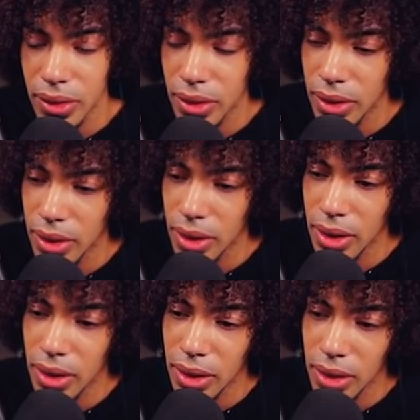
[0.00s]

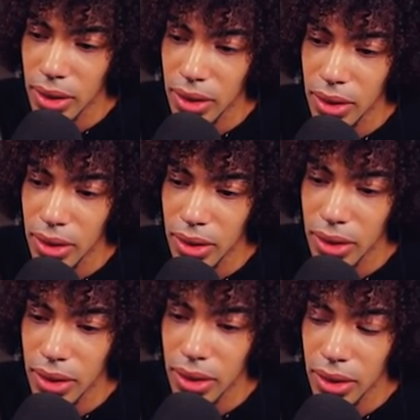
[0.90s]

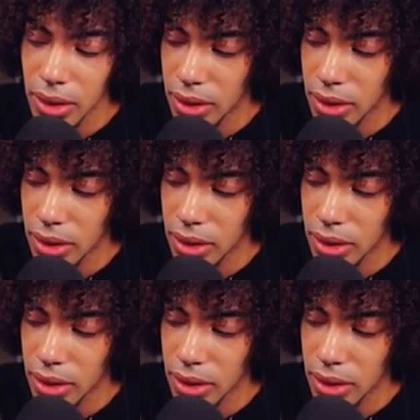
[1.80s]
(silence)